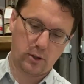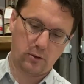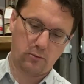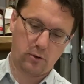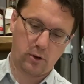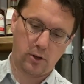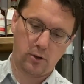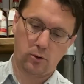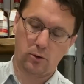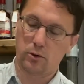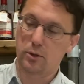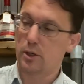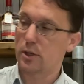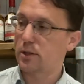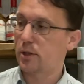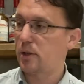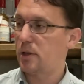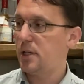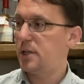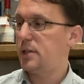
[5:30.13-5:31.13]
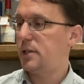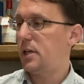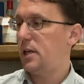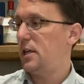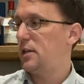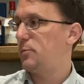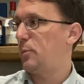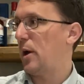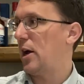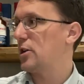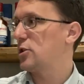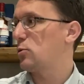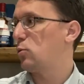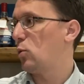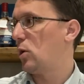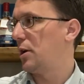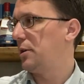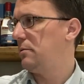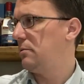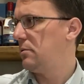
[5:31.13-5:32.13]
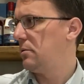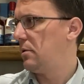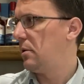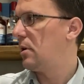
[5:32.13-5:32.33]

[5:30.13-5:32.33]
in the right order. So this is batch one.